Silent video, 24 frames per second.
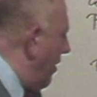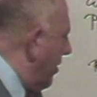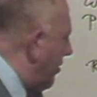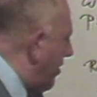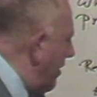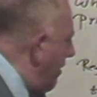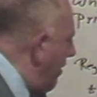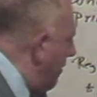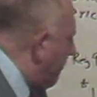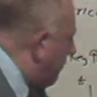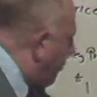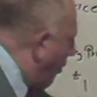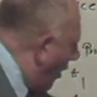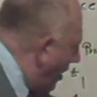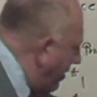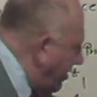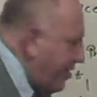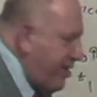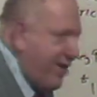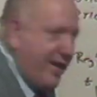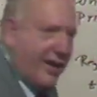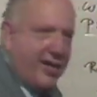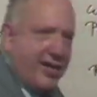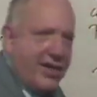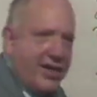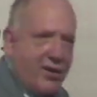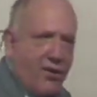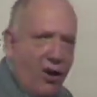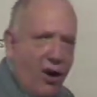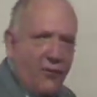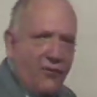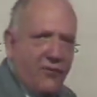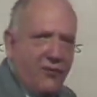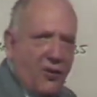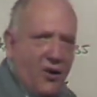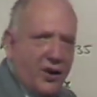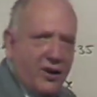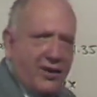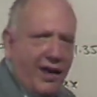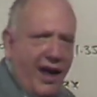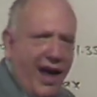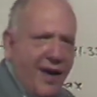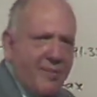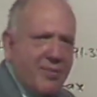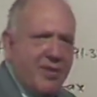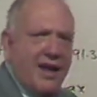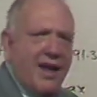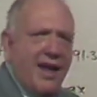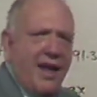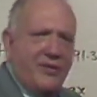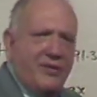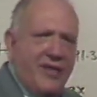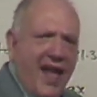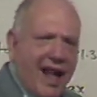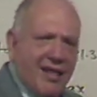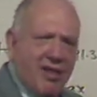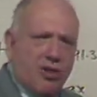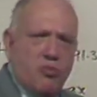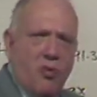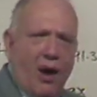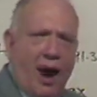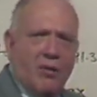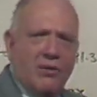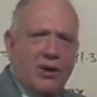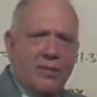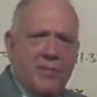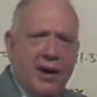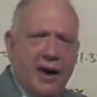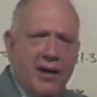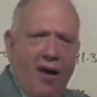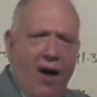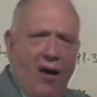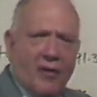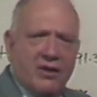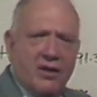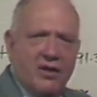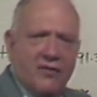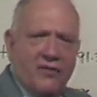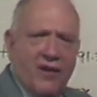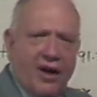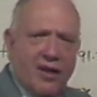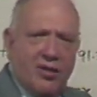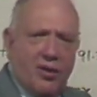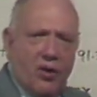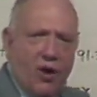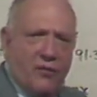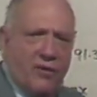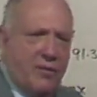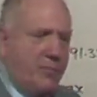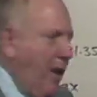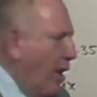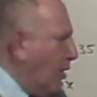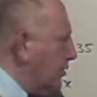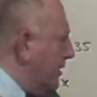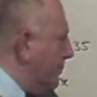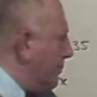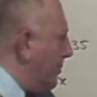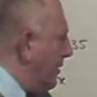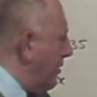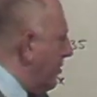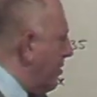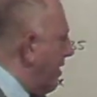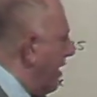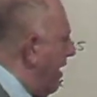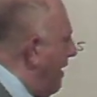See, 0.60 4 times. That's why we made all this fuss over multiples.